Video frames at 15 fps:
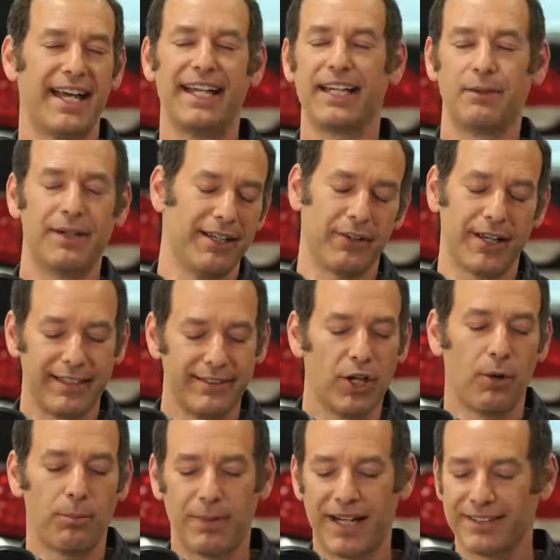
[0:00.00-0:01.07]
Anyway, okay.
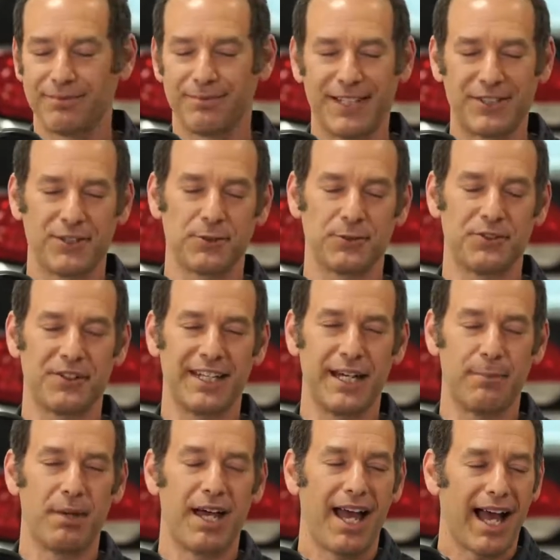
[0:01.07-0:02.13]
No, my choice wasn't the
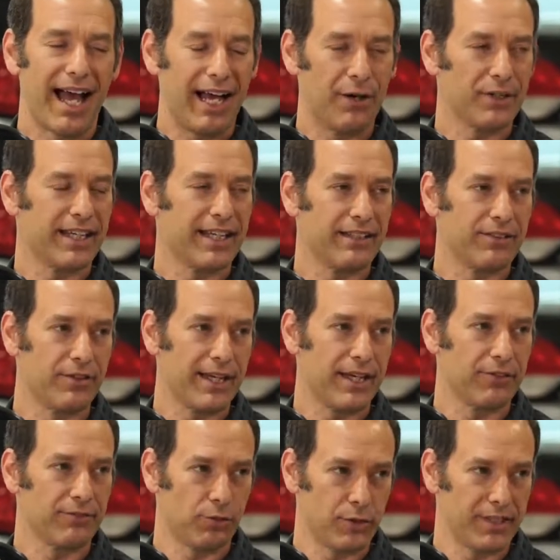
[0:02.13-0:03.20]
M. I would get a
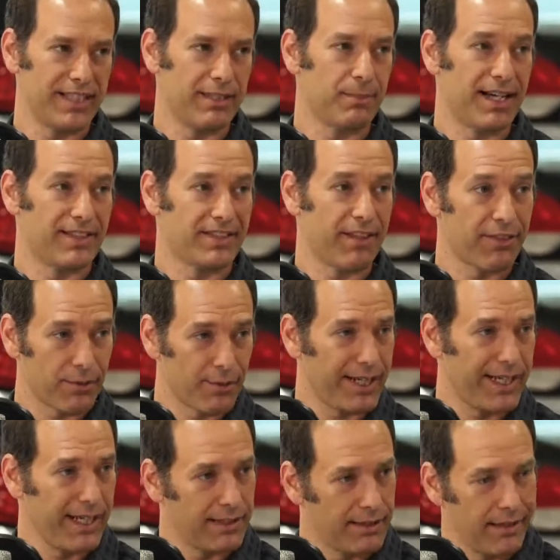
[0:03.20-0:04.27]
2014 Mazda
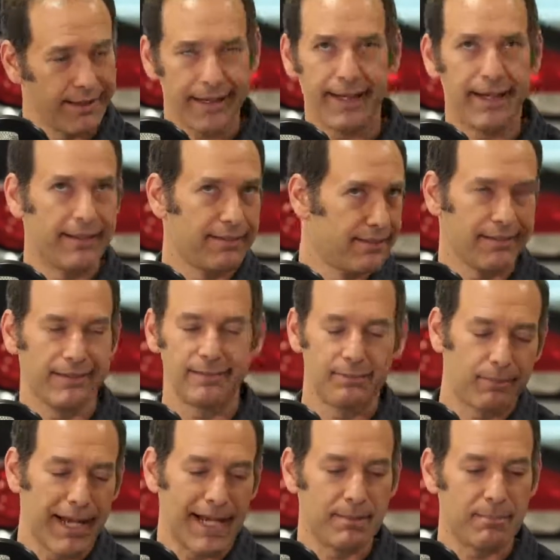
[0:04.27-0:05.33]
3. Again,
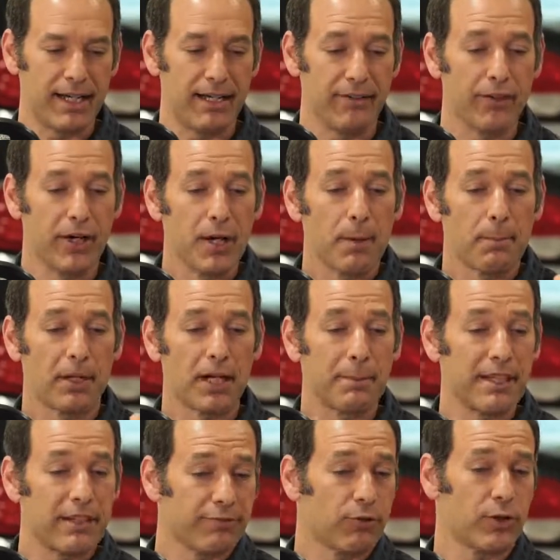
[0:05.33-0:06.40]
mind meld. But I
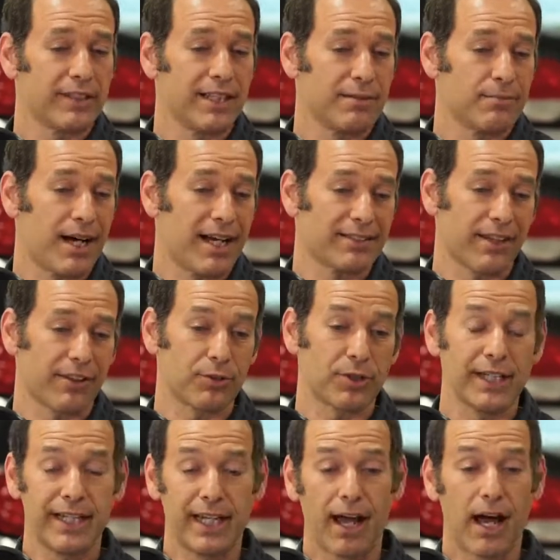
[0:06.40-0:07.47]
mean, the 14 Mazda
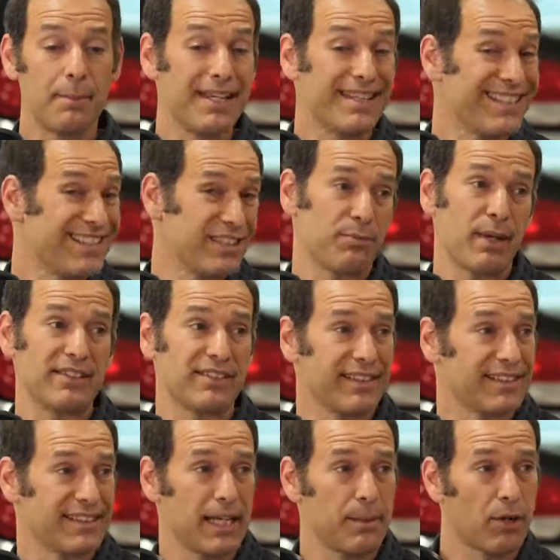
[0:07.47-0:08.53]
3, I mean, this is basically
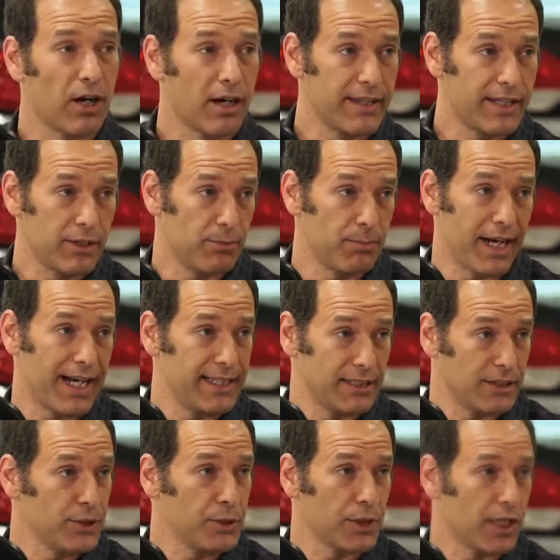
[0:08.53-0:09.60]
the same car that you'd buy as a new